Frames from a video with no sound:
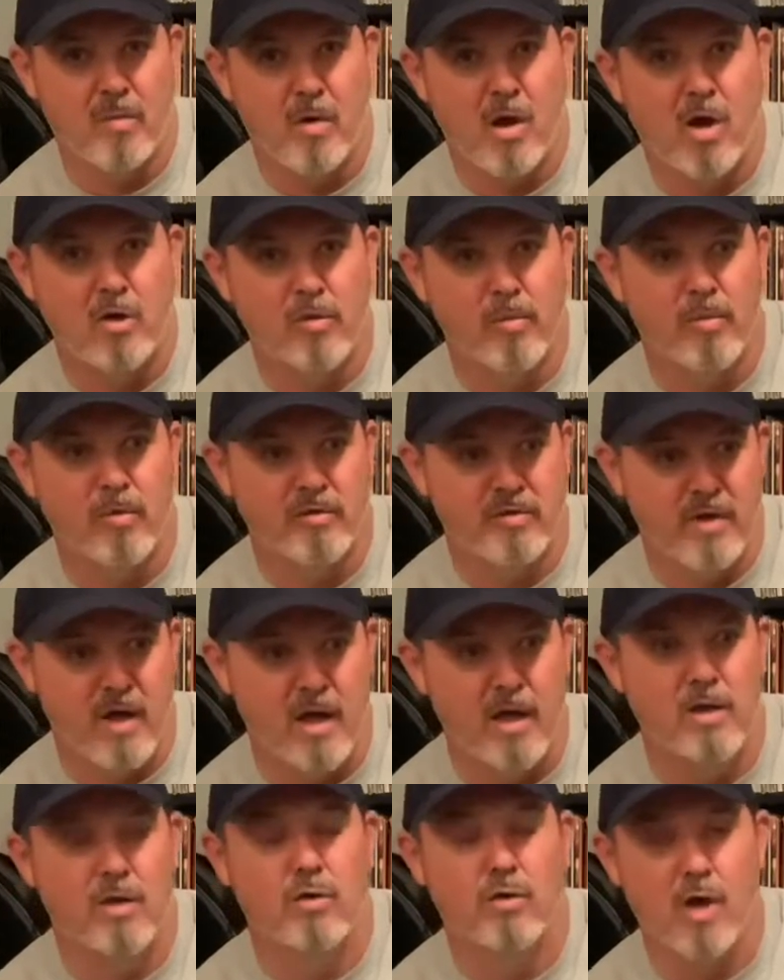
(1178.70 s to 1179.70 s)

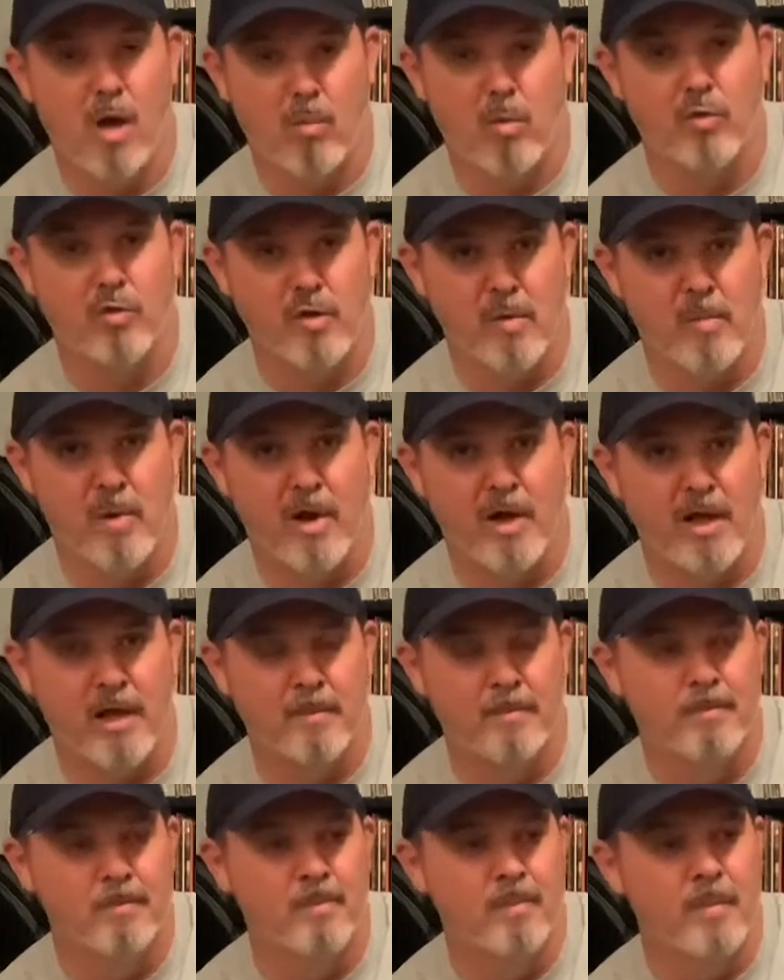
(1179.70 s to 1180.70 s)
100%, you doubled your money.
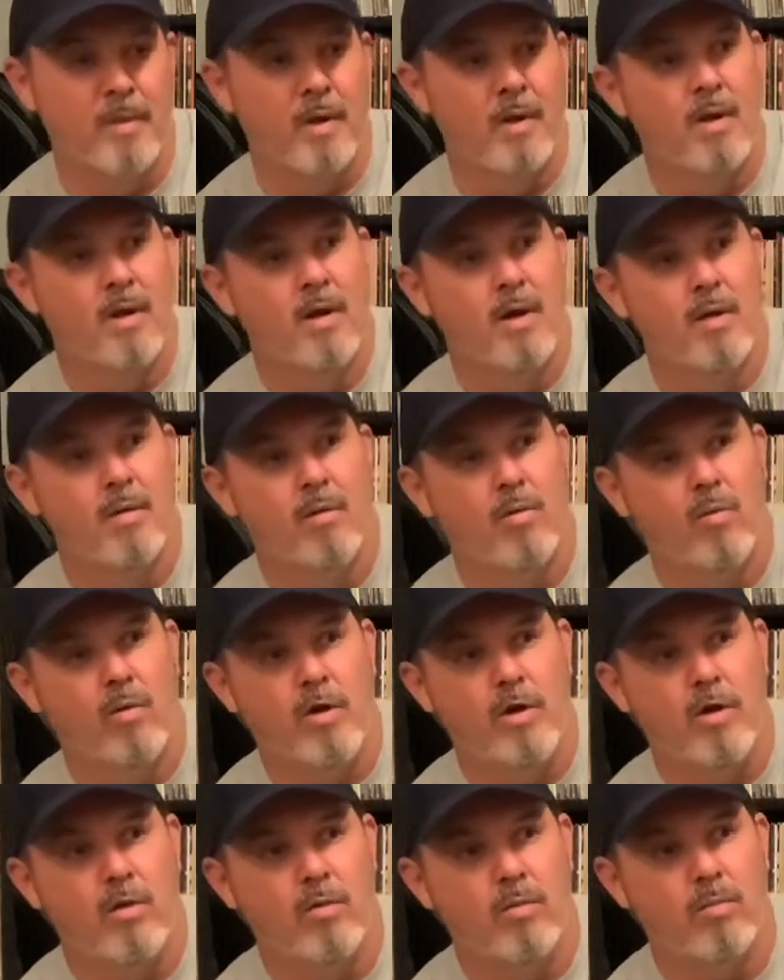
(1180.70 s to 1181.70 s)

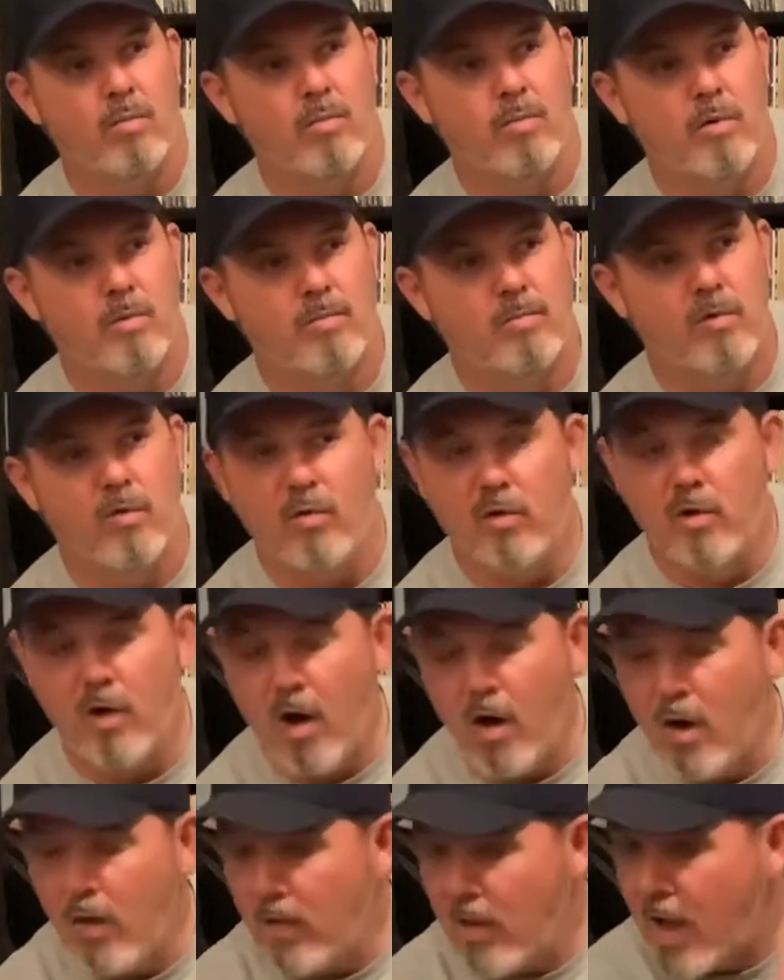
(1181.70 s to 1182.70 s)
When you do
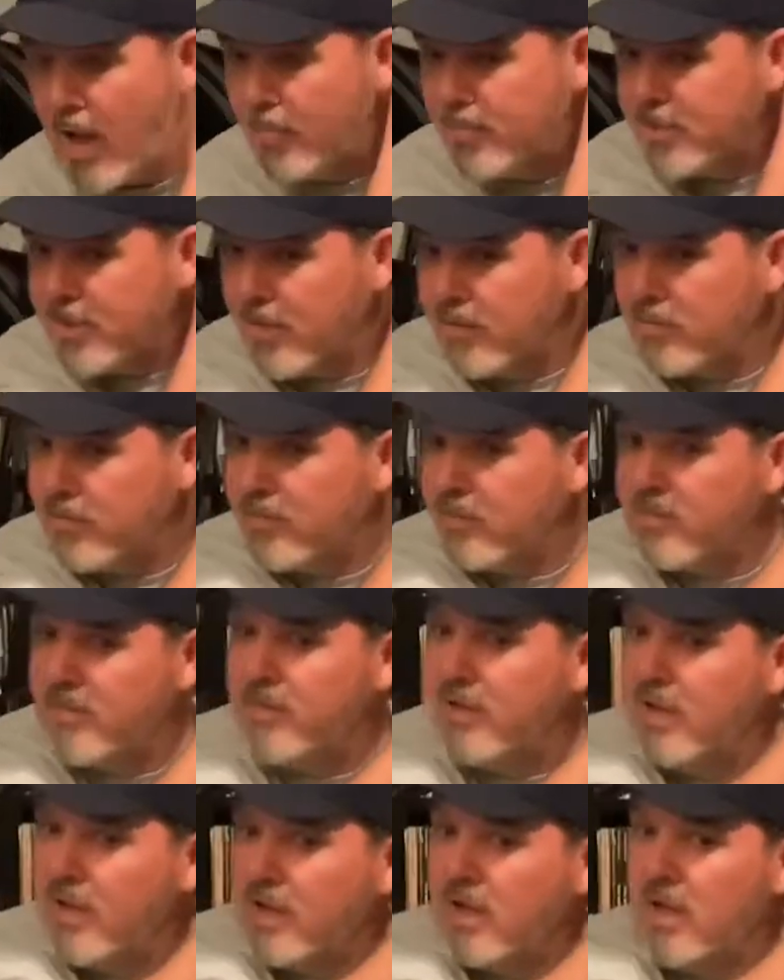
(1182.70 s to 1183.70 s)
call options,
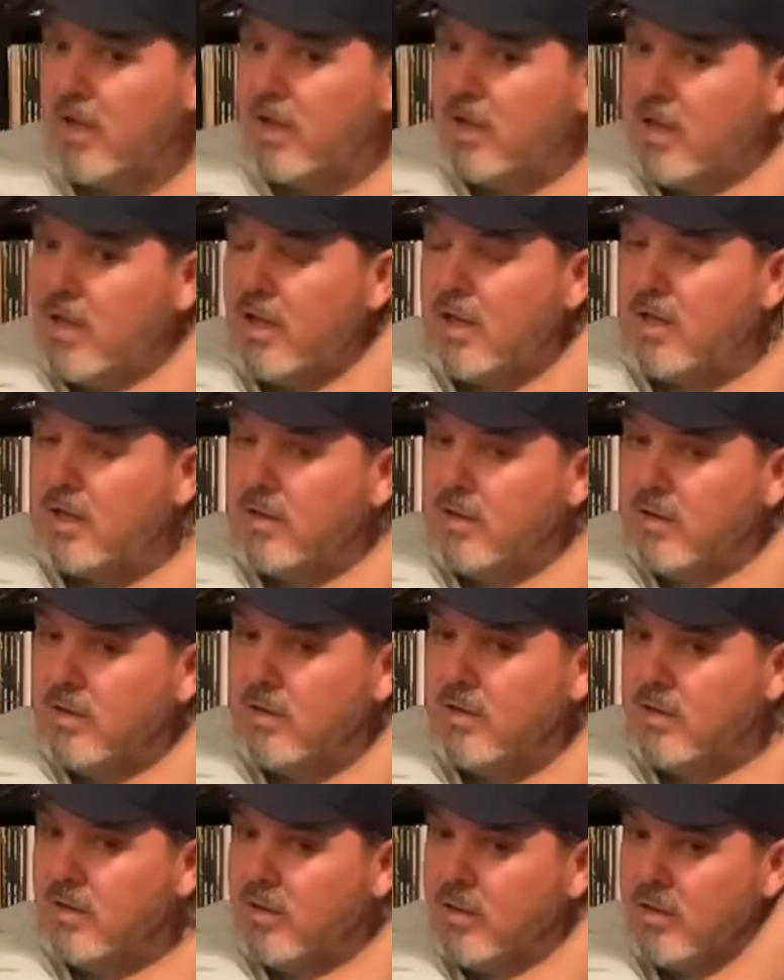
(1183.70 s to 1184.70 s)
it can get,
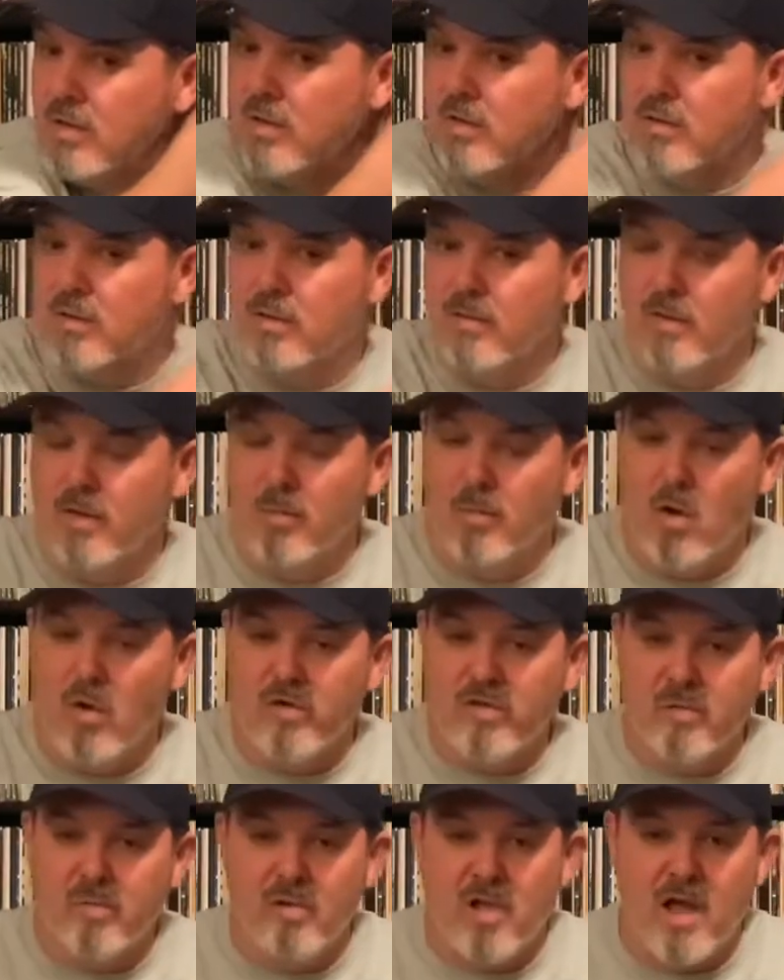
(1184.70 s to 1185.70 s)
the
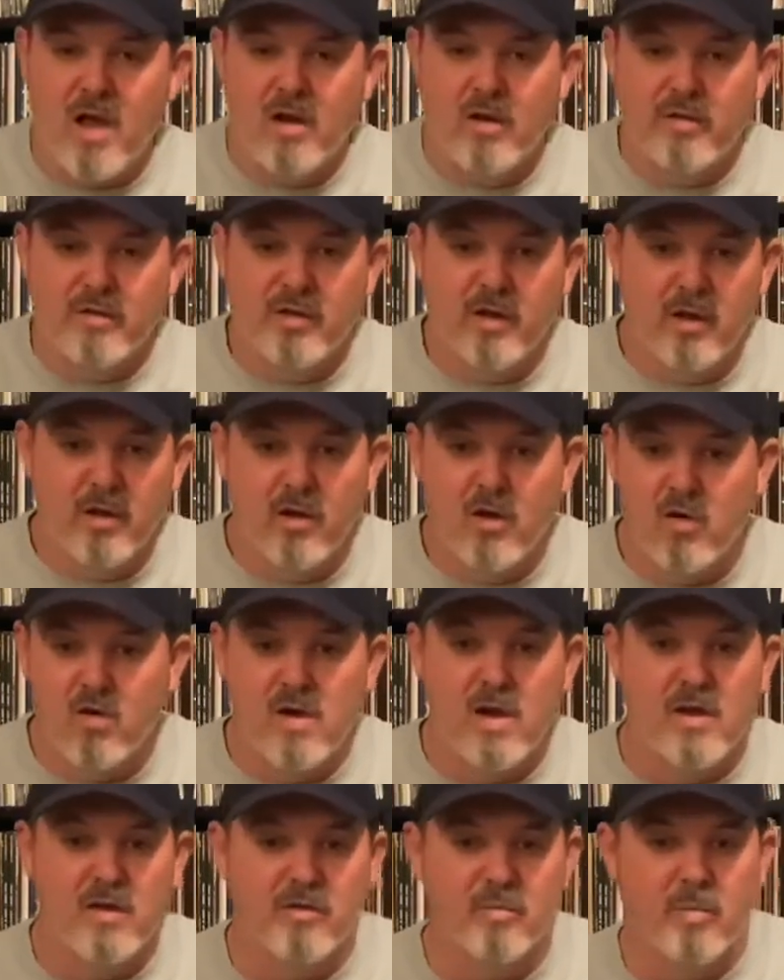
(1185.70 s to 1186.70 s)
multiplier is
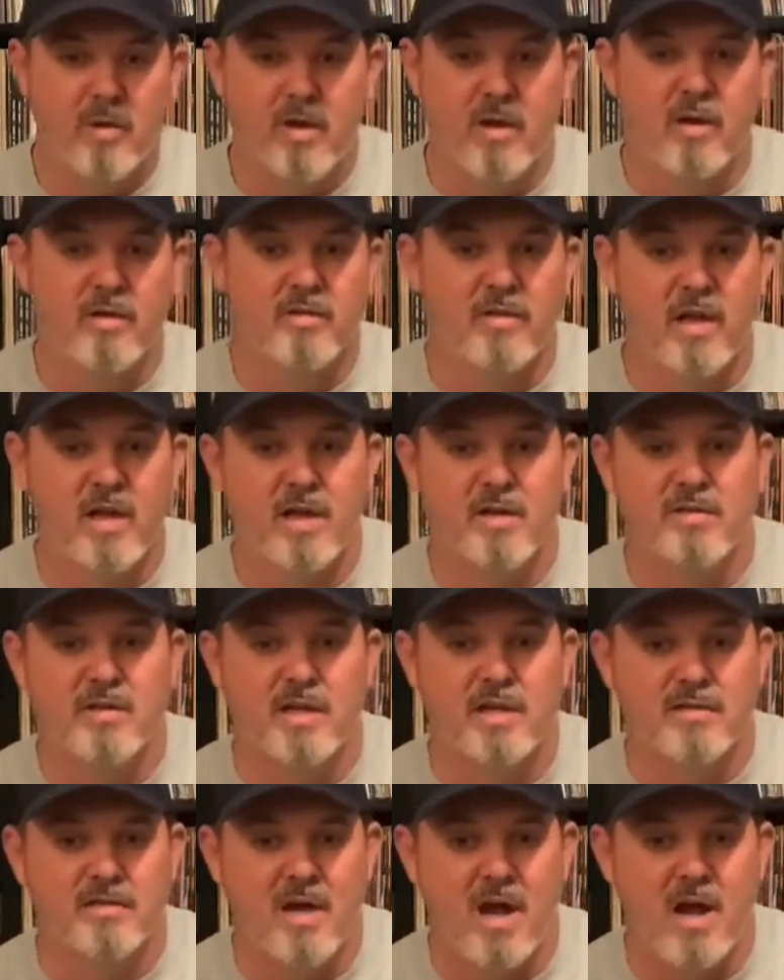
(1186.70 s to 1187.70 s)
increased because, like I said,
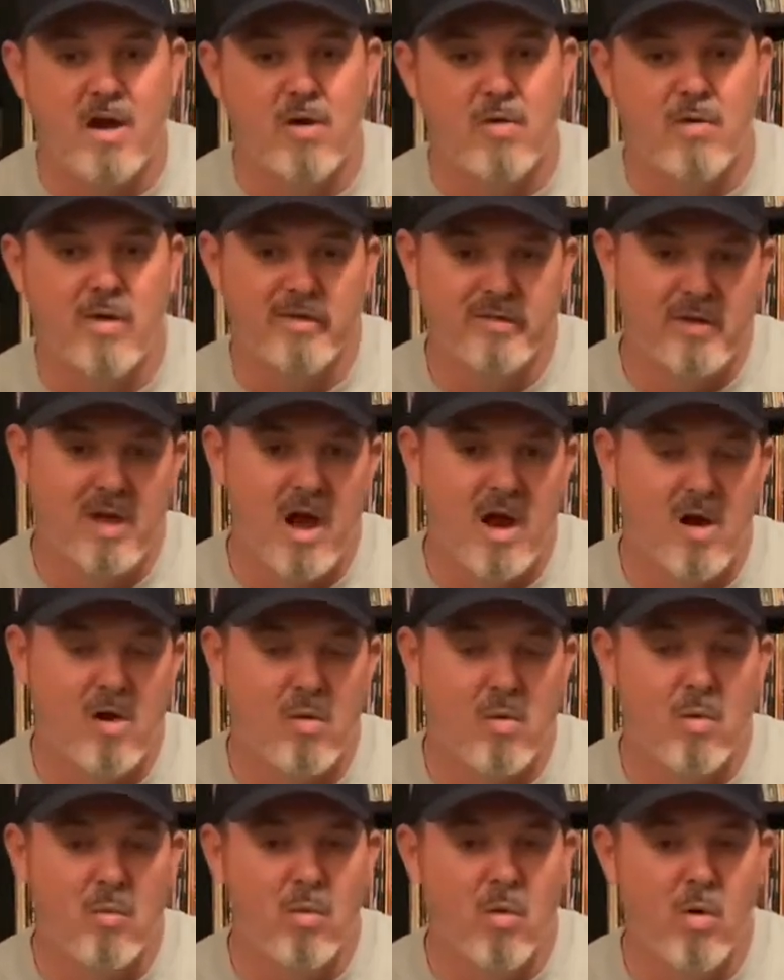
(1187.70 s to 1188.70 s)
it's higher risk, higher
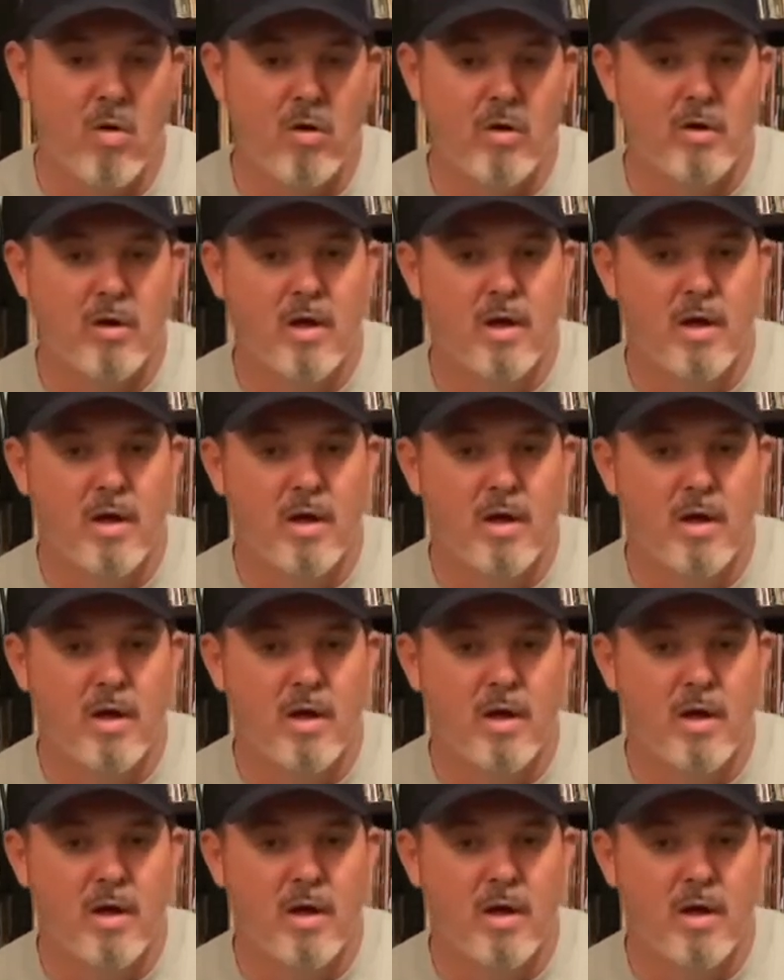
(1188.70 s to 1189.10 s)
reward.